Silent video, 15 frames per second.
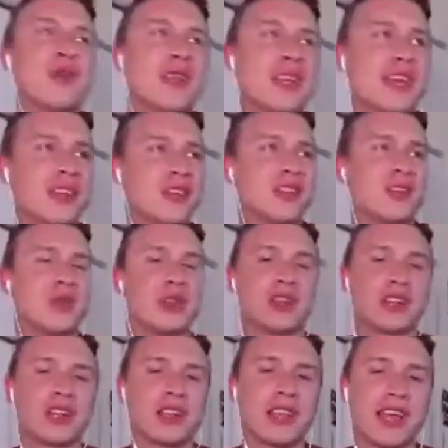like when he had
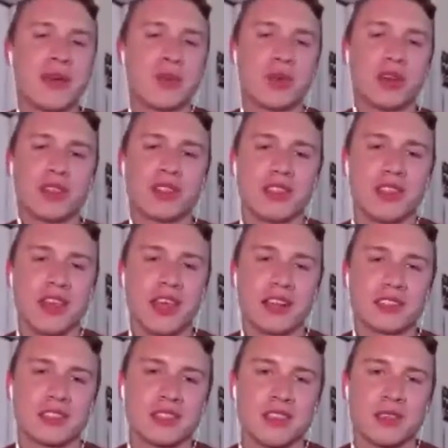someone to collab with, he
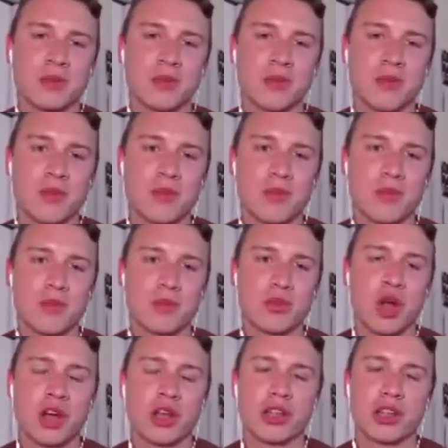actually
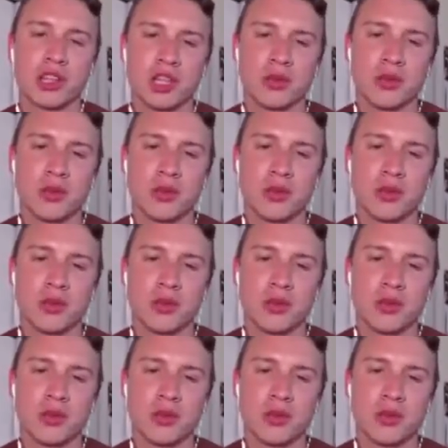brought it a little